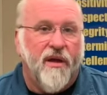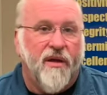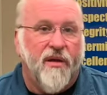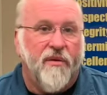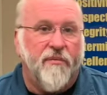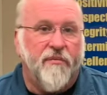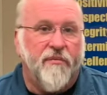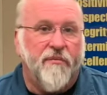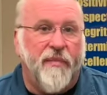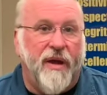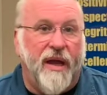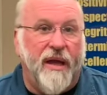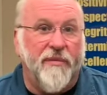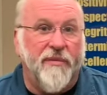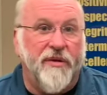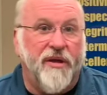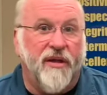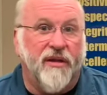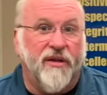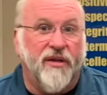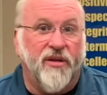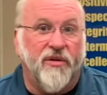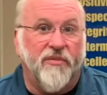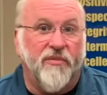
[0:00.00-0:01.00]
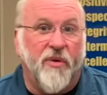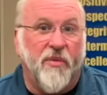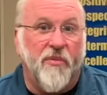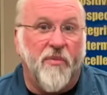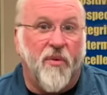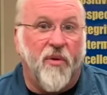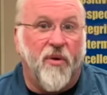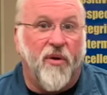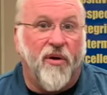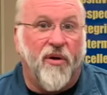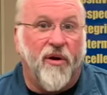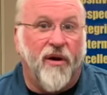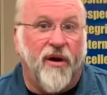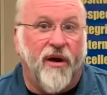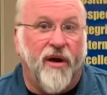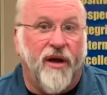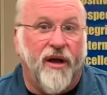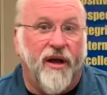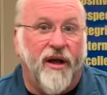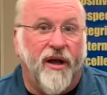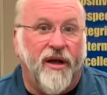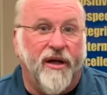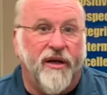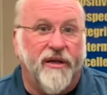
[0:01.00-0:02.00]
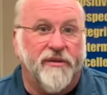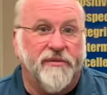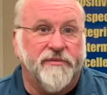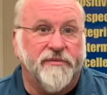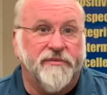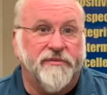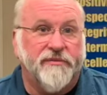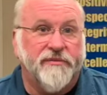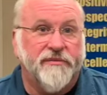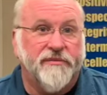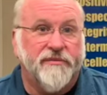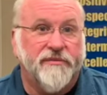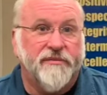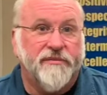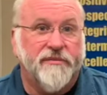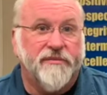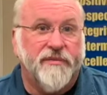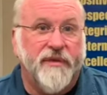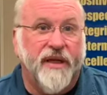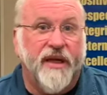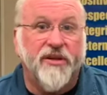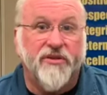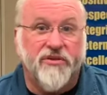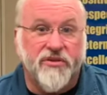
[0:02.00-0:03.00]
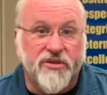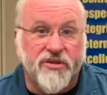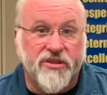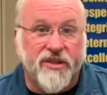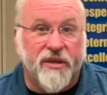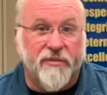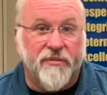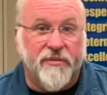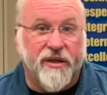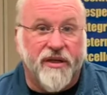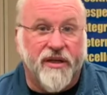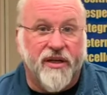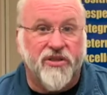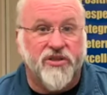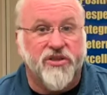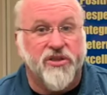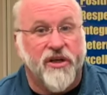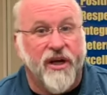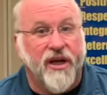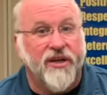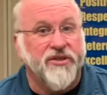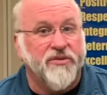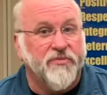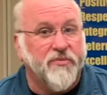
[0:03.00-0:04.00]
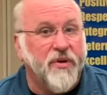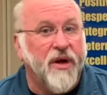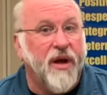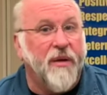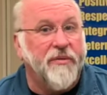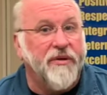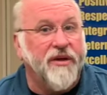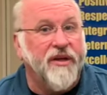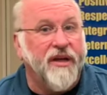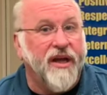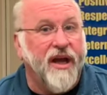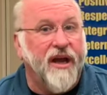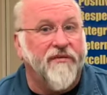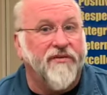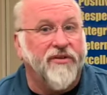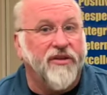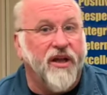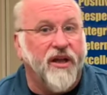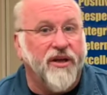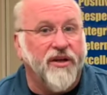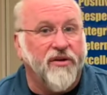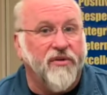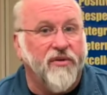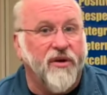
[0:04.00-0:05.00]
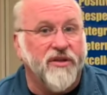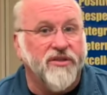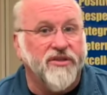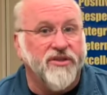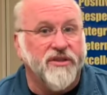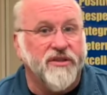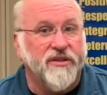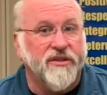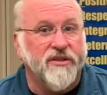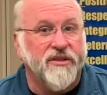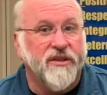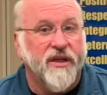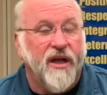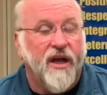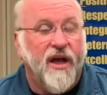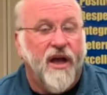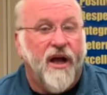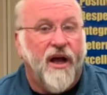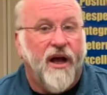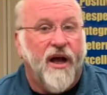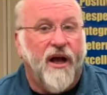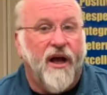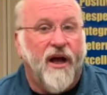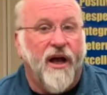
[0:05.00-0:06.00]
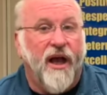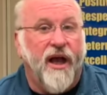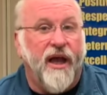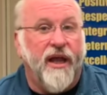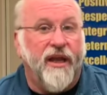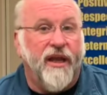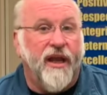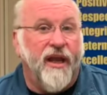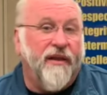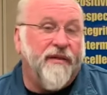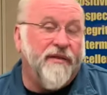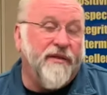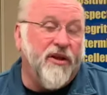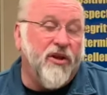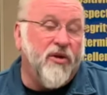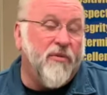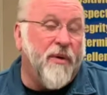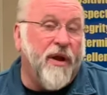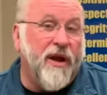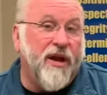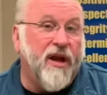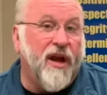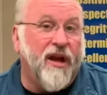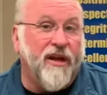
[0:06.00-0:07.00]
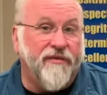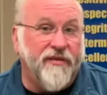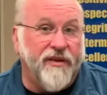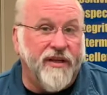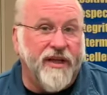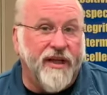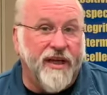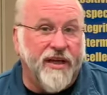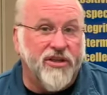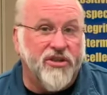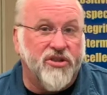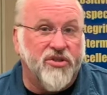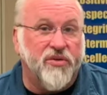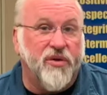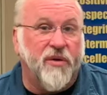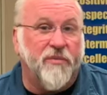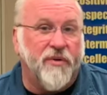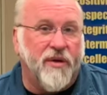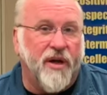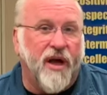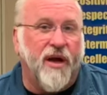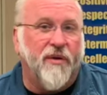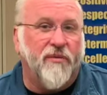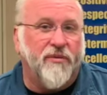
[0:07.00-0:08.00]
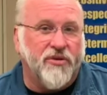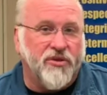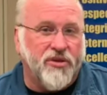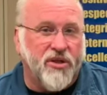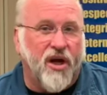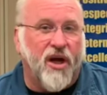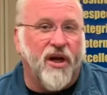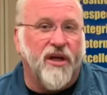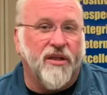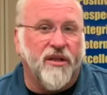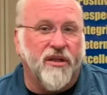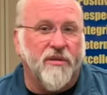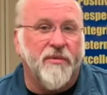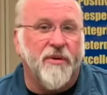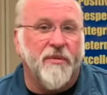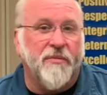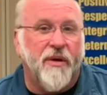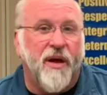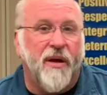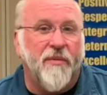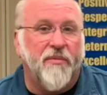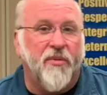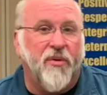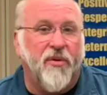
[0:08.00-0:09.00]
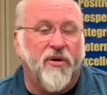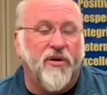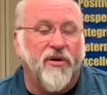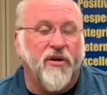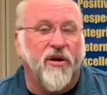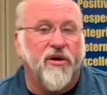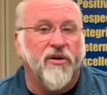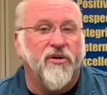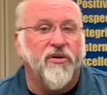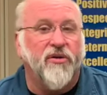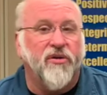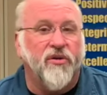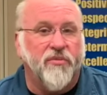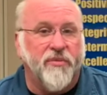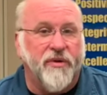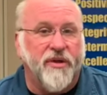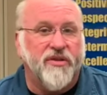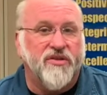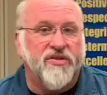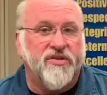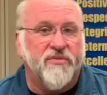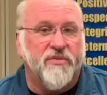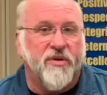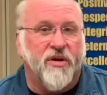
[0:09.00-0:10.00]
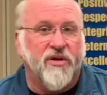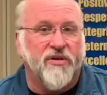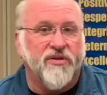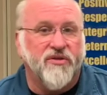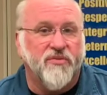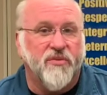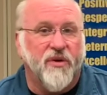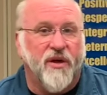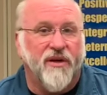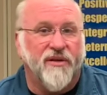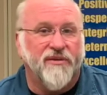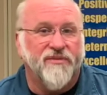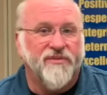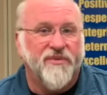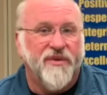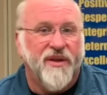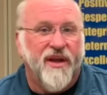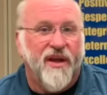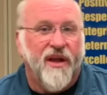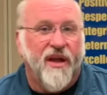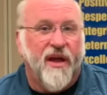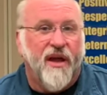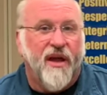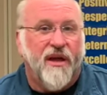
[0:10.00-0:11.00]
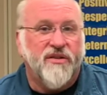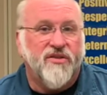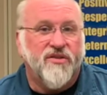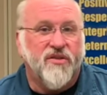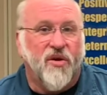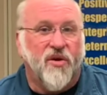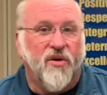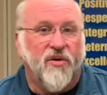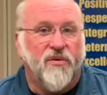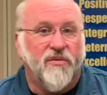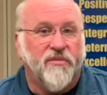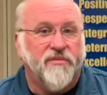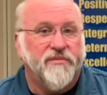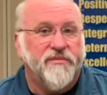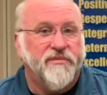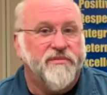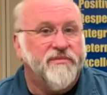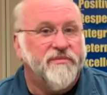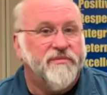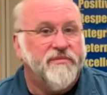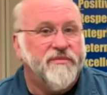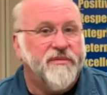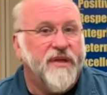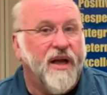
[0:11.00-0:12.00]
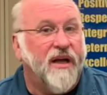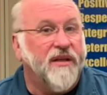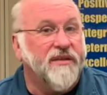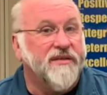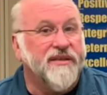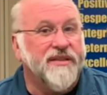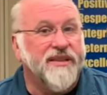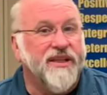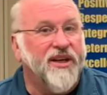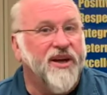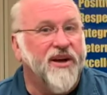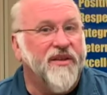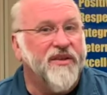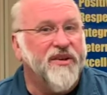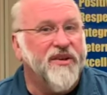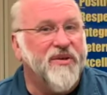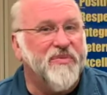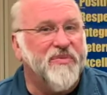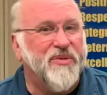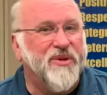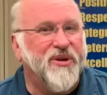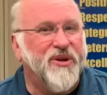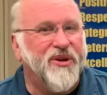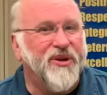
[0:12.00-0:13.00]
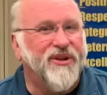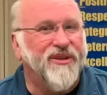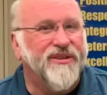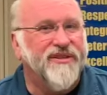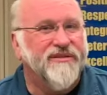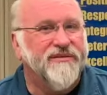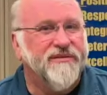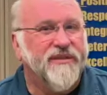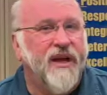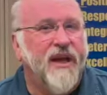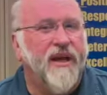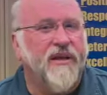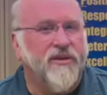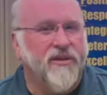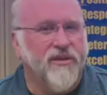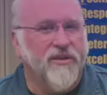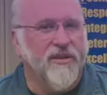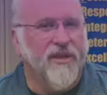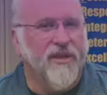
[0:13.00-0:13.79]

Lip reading: maybe a little bit more interesting, because you guys are probably going to have a lot of questions. And you may not even get to it, but I will talk a little bit about more at our Google Meets tomorrow as well. So I'll see you on the computer, and good